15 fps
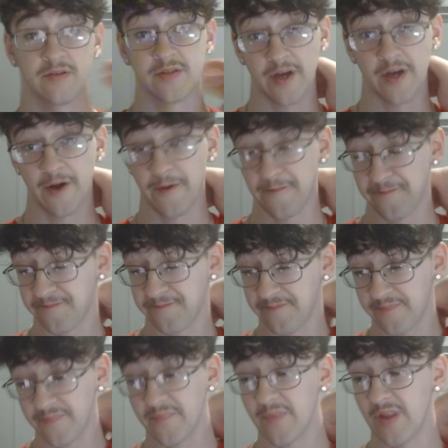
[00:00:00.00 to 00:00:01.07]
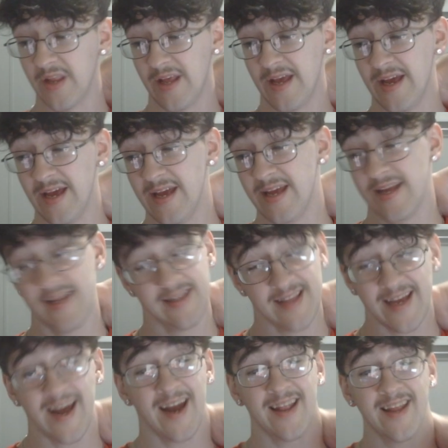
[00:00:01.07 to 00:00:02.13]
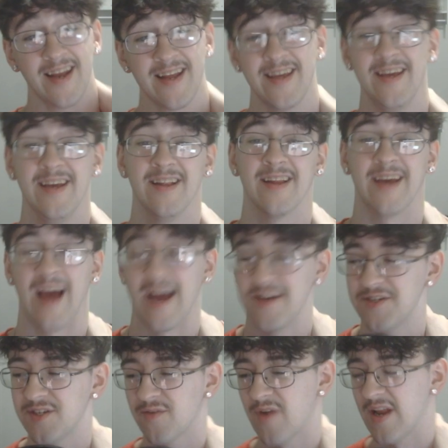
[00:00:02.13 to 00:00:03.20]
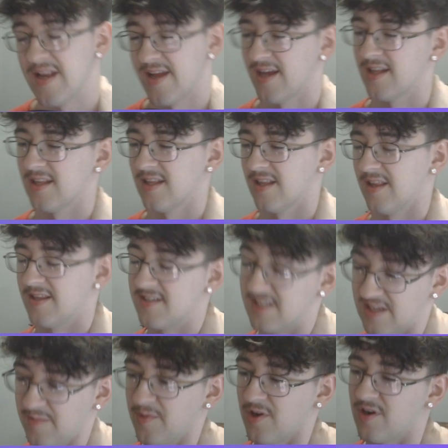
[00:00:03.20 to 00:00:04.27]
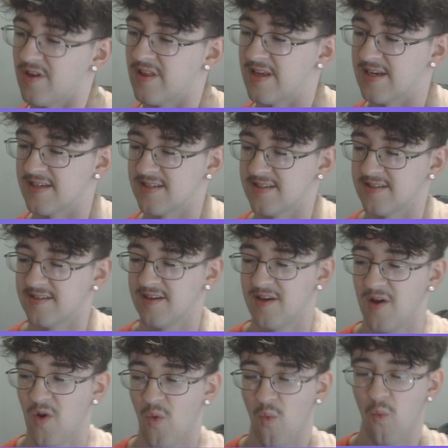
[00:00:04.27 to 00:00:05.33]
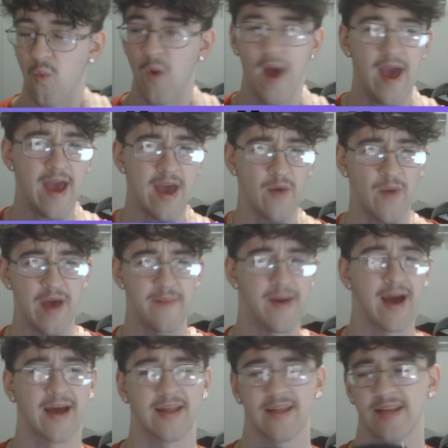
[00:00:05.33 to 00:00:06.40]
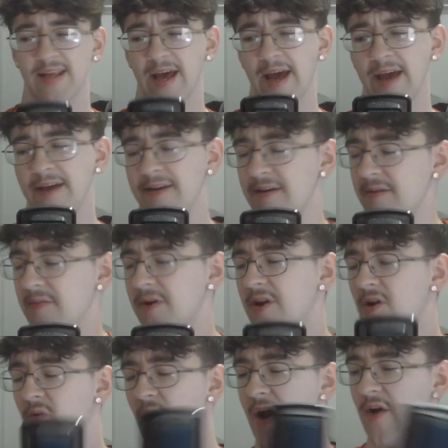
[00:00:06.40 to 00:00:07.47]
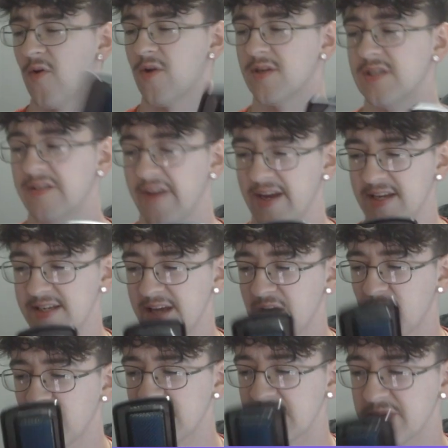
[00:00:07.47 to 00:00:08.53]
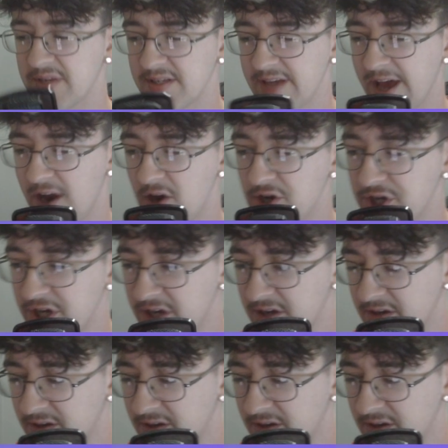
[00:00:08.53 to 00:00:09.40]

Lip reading: So they got a lot of healing. I used to run a deck similar to this way back in the day. I'm gonna grind core to see if I can take away some of this energy.